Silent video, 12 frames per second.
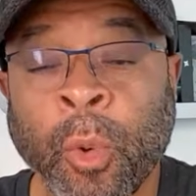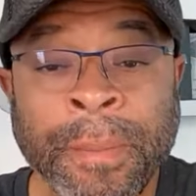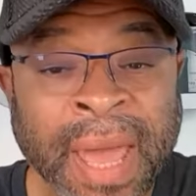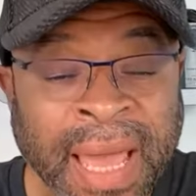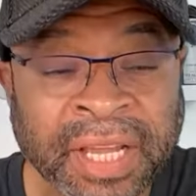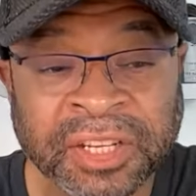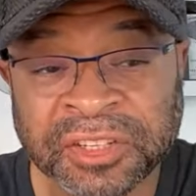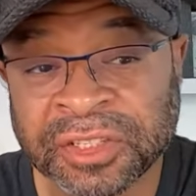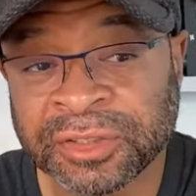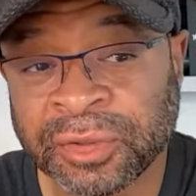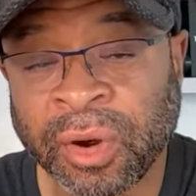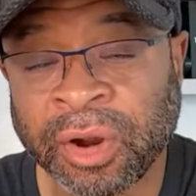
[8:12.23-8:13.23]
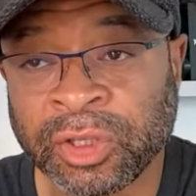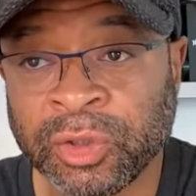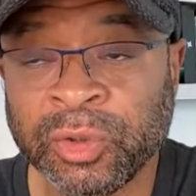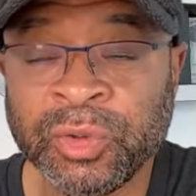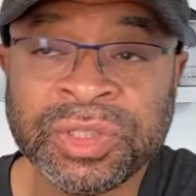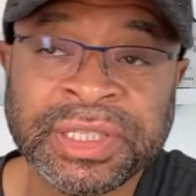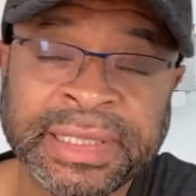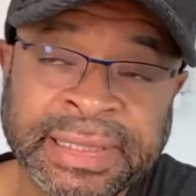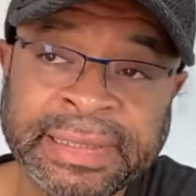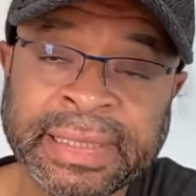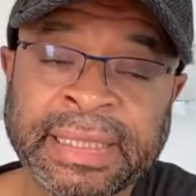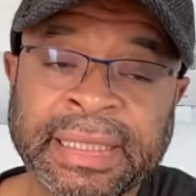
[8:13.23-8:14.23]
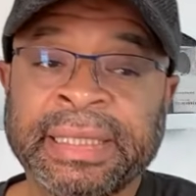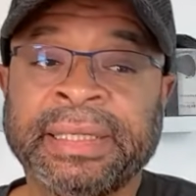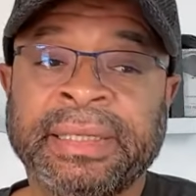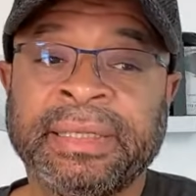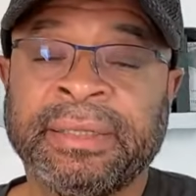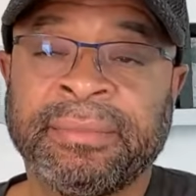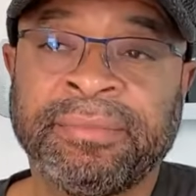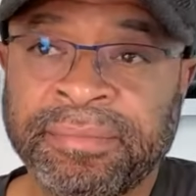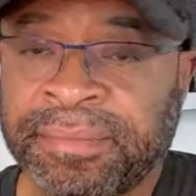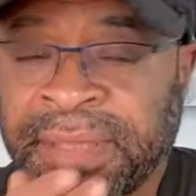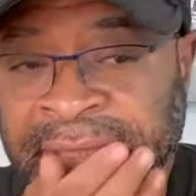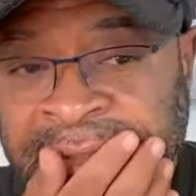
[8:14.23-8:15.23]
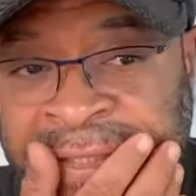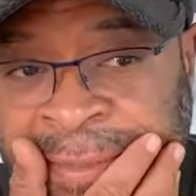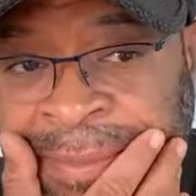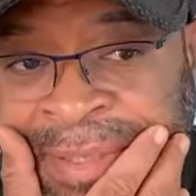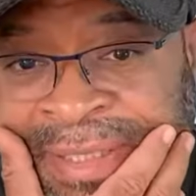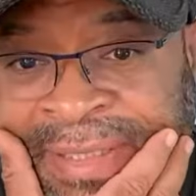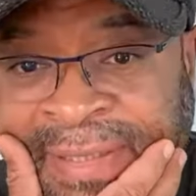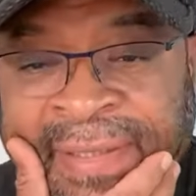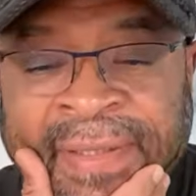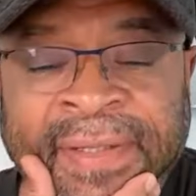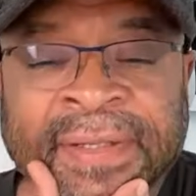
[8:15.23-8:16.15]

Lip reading: patients who are using PCP,